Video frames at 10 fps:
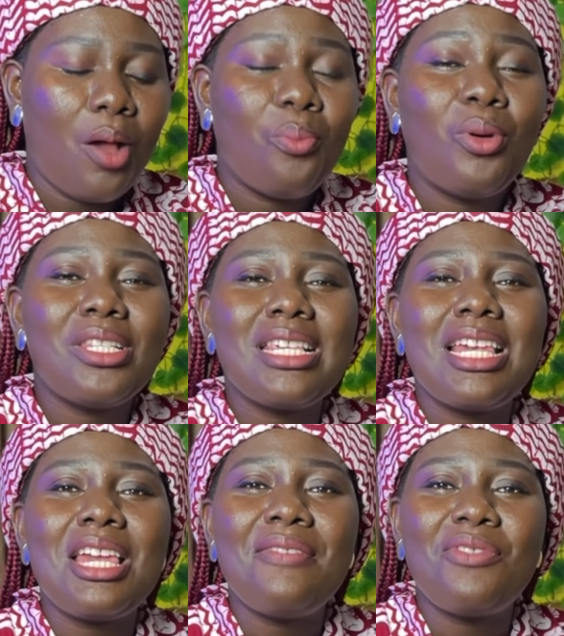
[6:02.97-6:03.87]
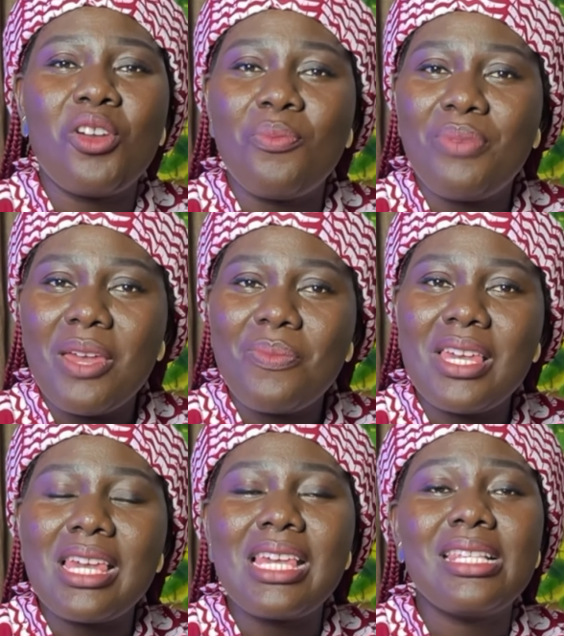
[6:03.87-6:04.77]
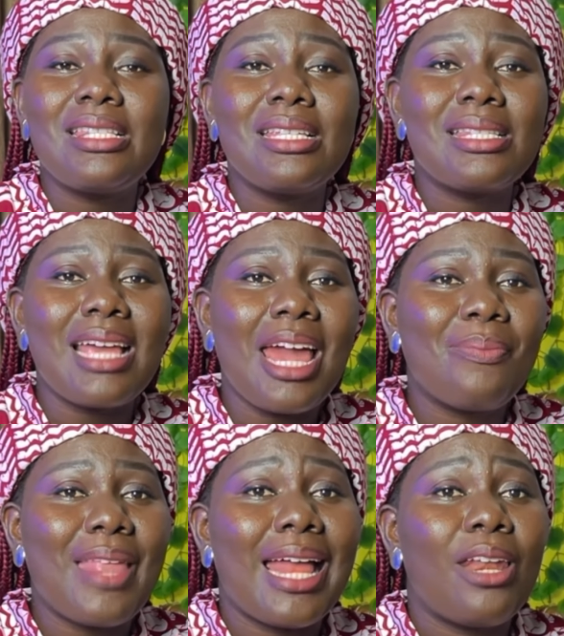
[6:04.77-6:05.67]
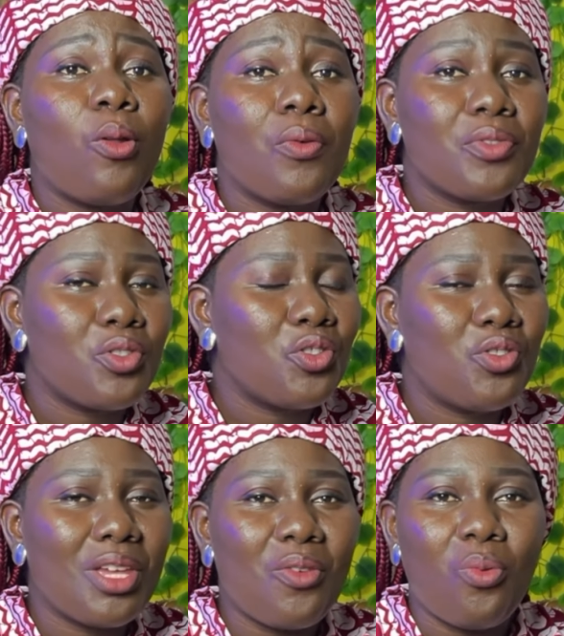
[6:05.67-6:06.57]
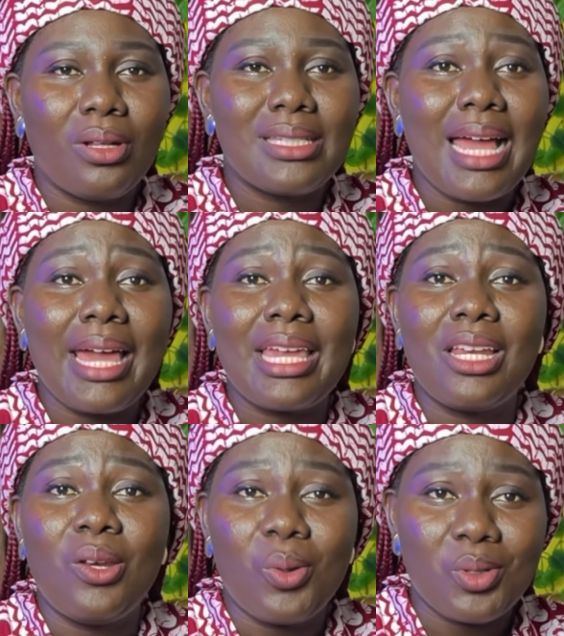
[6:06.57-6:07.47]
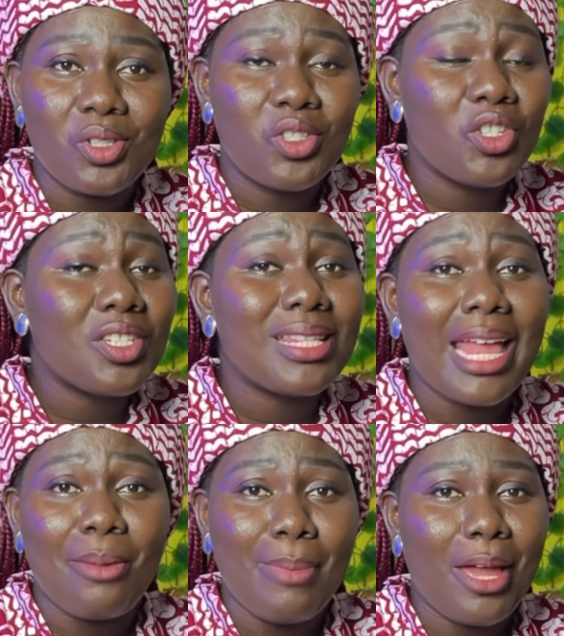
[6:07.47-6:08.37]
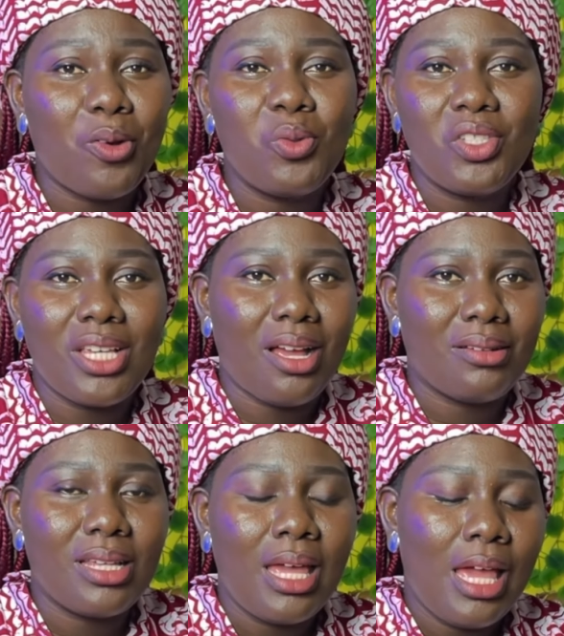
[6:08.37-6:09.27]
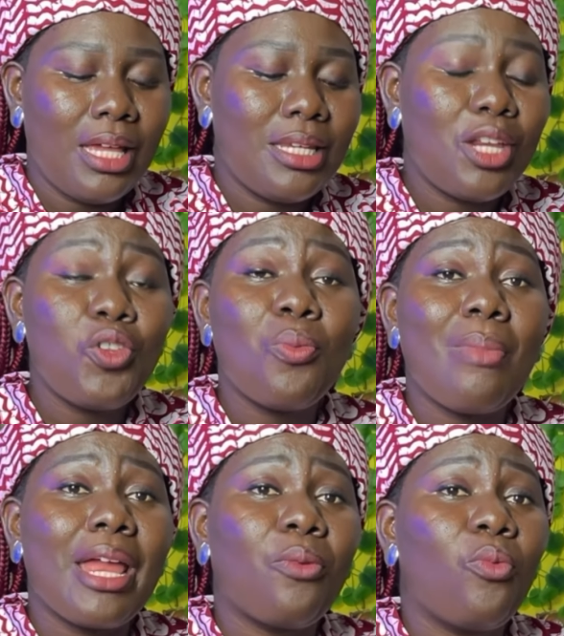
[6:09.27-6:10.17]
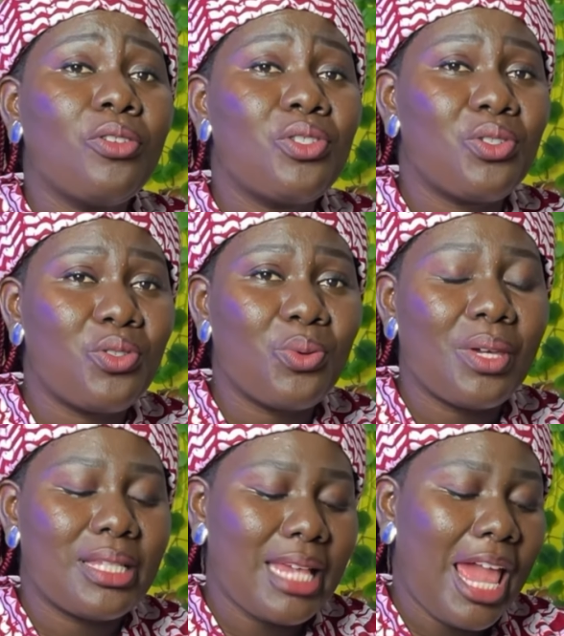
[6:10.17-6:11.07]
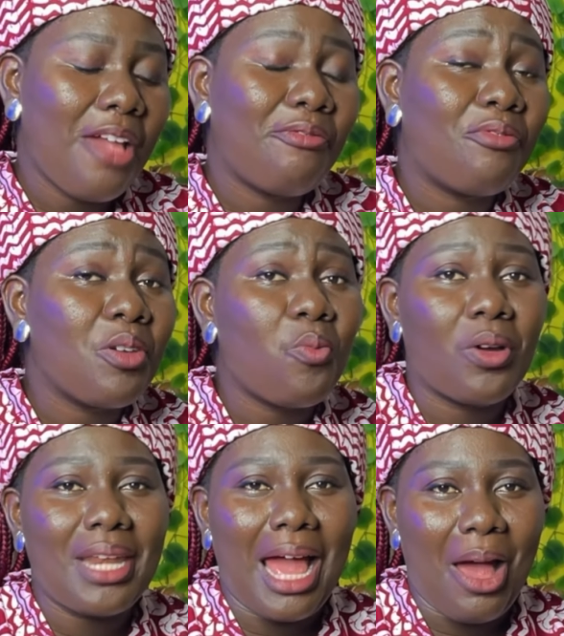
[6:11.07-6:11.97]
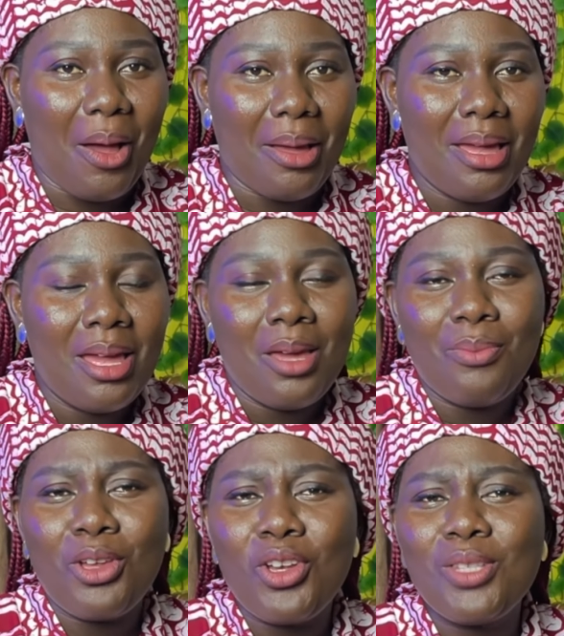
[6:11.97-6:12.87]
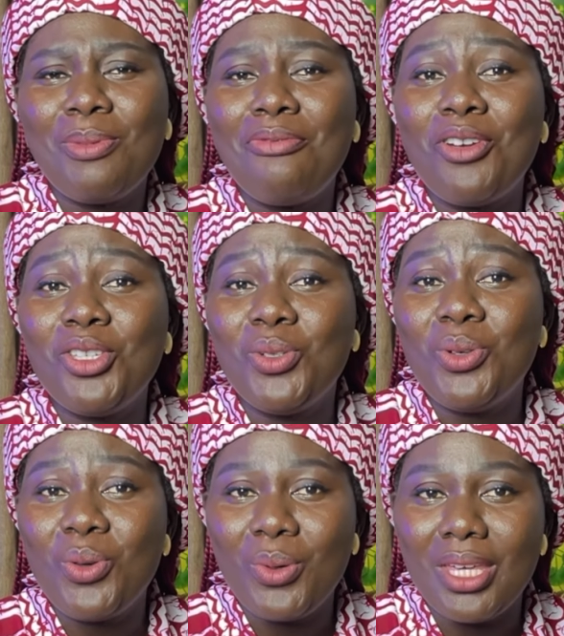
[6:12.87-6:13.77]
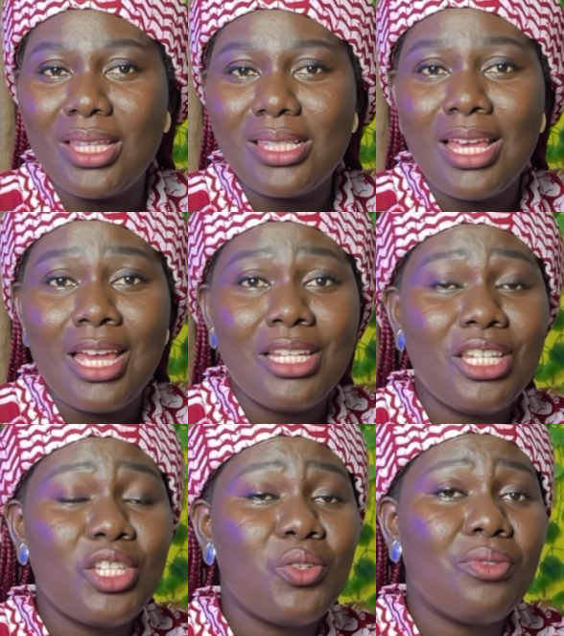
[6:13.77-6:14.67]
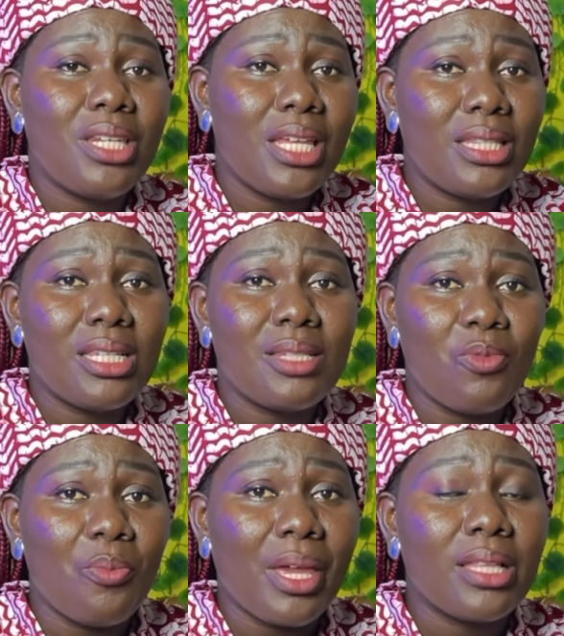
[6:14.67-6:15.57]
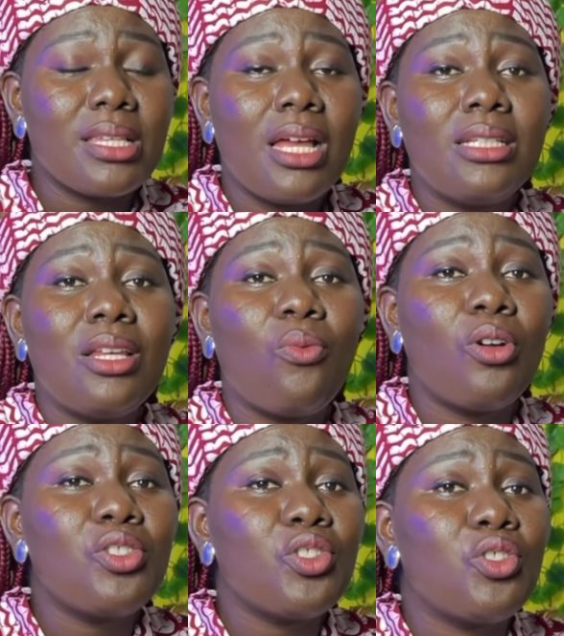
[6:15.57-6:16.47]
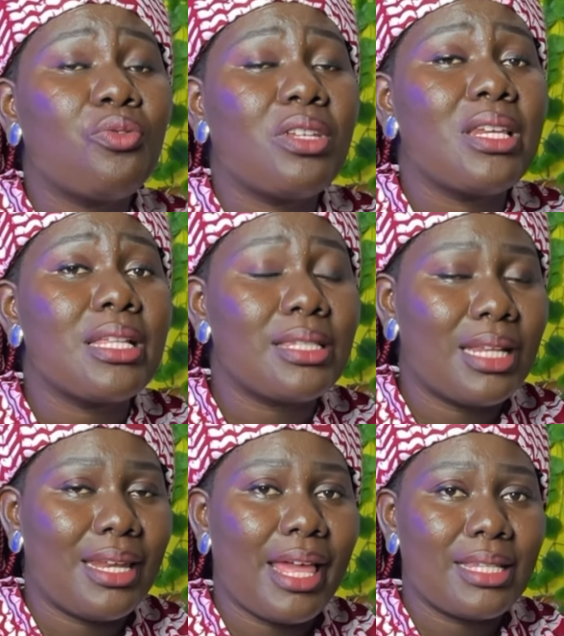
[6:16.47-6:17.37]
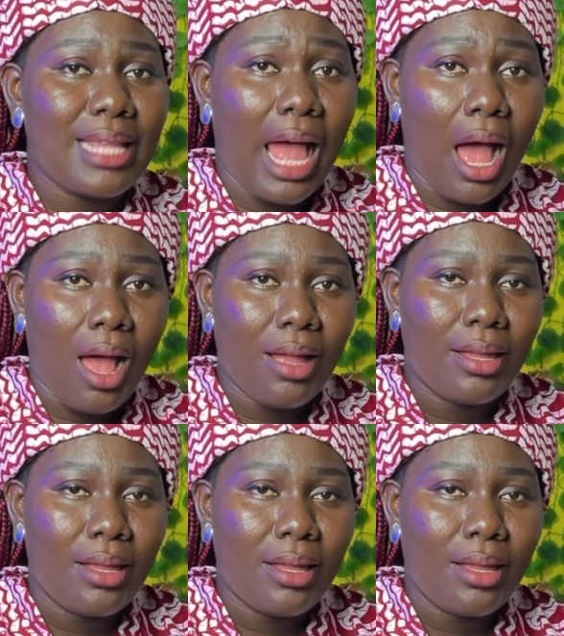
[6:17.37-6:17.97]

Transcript: But if your baby is the type that loves to drink water a lot, just like my own child, then you might want to do it every 1 hour. Because before you know it, they urinate this moment, they want to urinate the next hour.